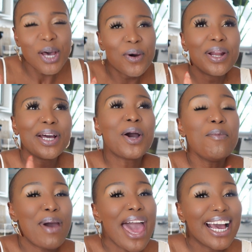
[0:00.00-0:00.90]
when I go
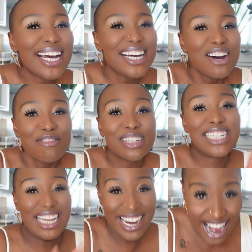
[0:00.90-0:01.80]
back for
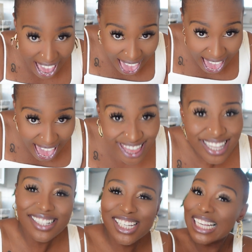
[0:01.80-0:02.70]
dinner and then
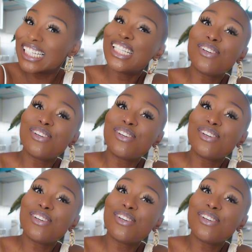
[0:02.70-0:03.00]
it turns into